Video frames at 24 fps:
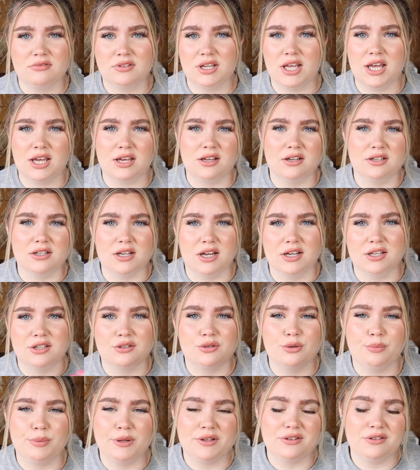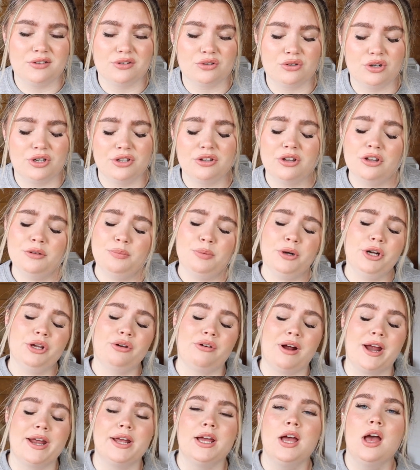it can turn into a business degree. So it's pretty
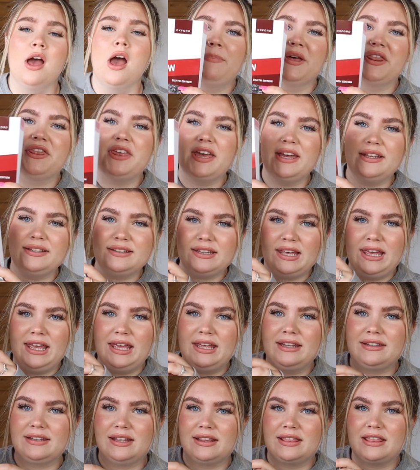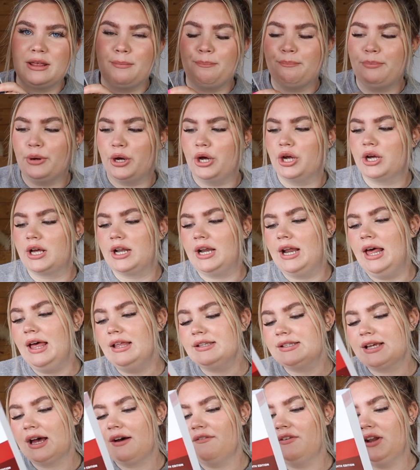great. But this is the book.
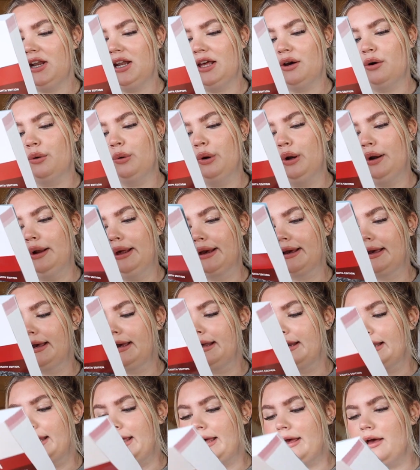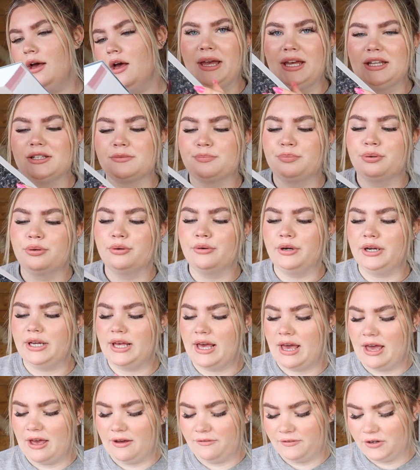Let's have a little look at it. It's pretty
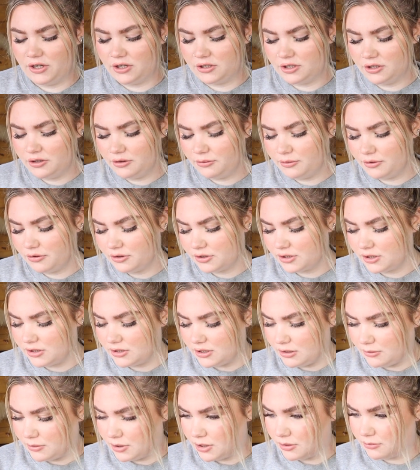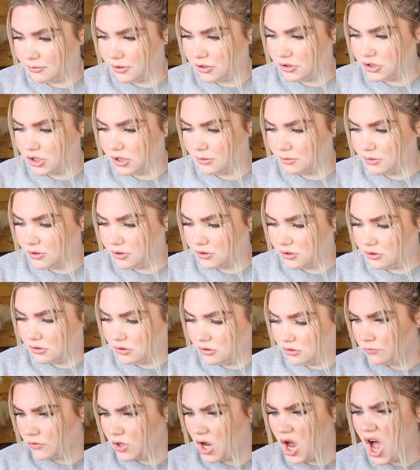hefty. I don't know whether it's going to tell me how many chapters are.
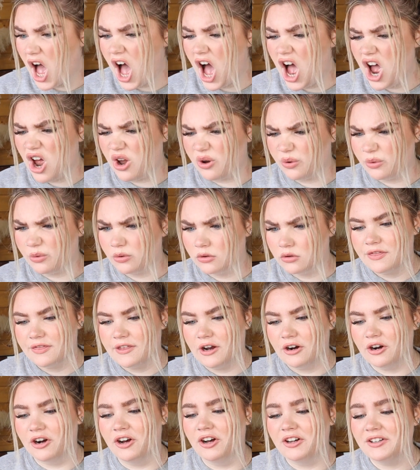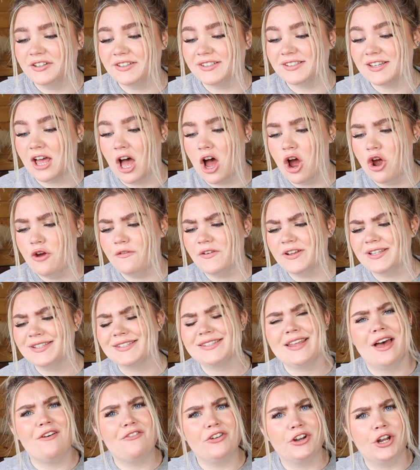Oh, there are over
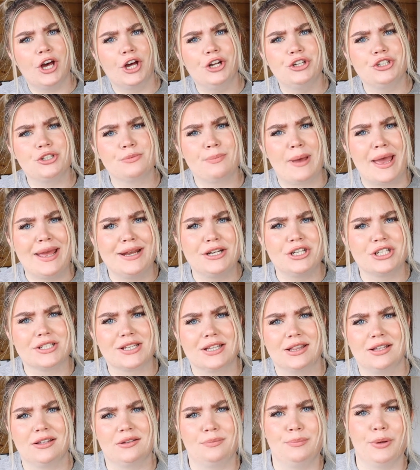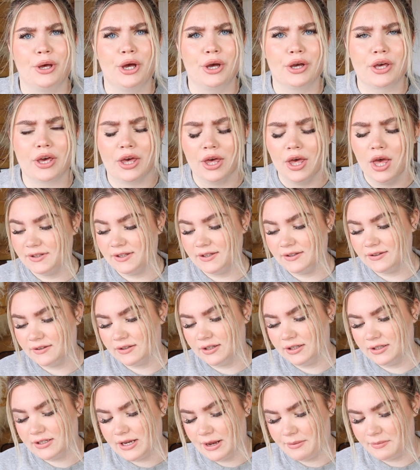700 pages in this book. So this is
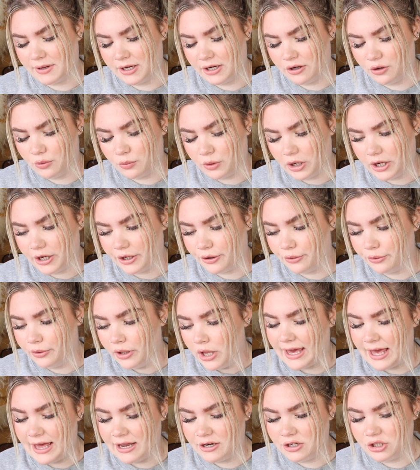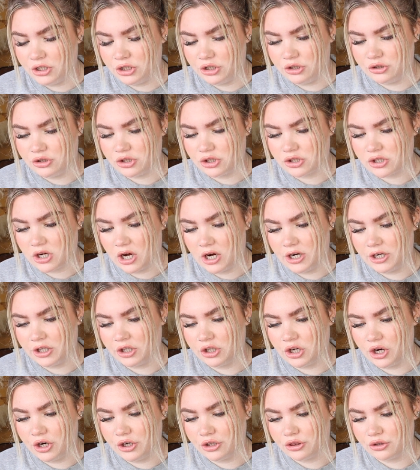going to take me a little while. Again, you just kind of
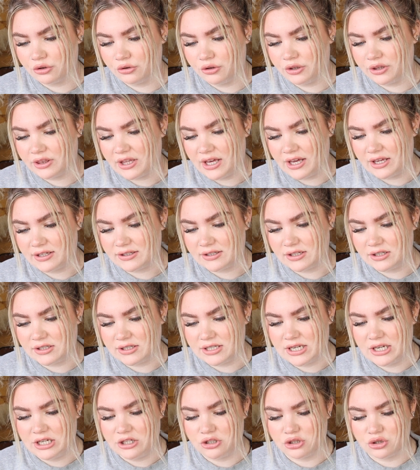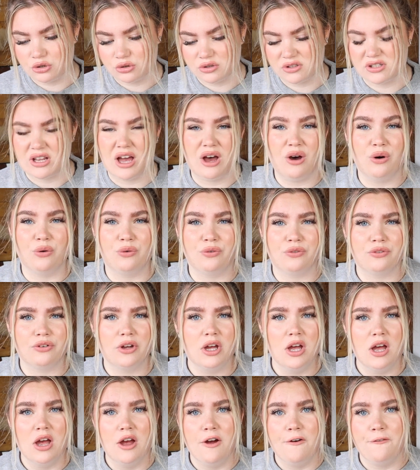go through this and teach yourself
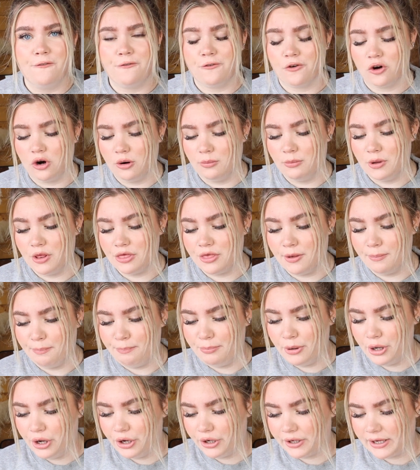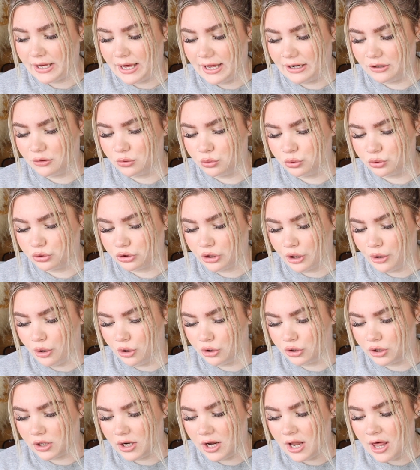from the book and also
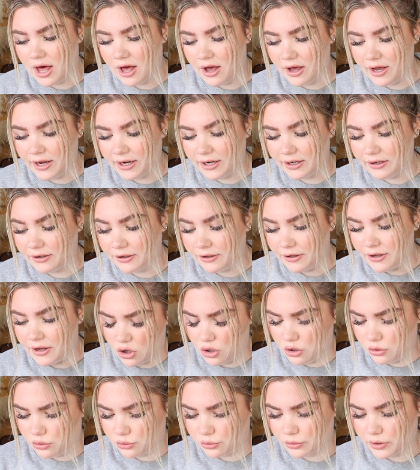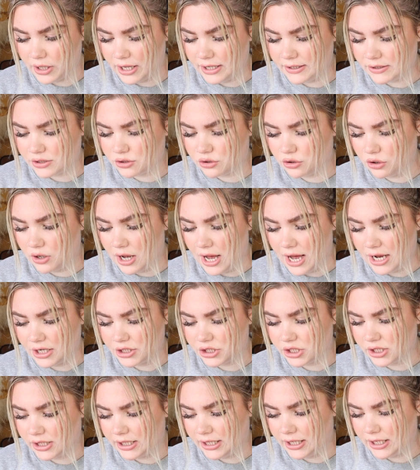online. Oh, it's got
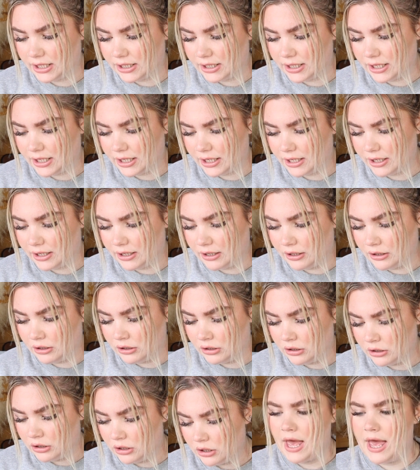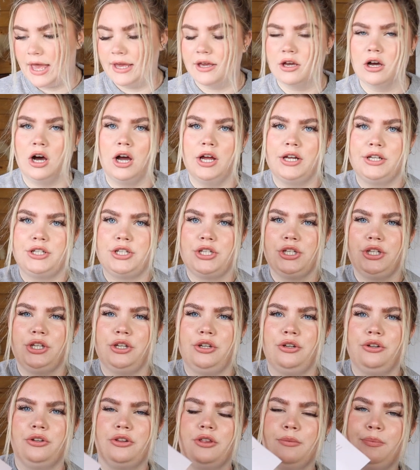actually in here a guide to
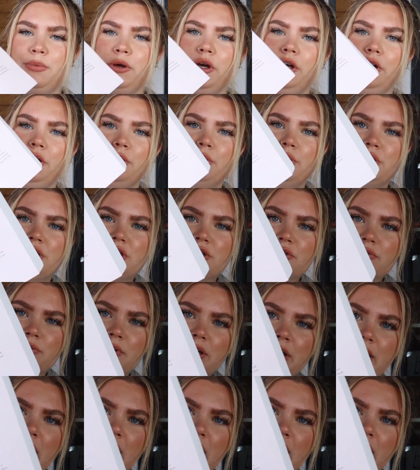use the book, which is really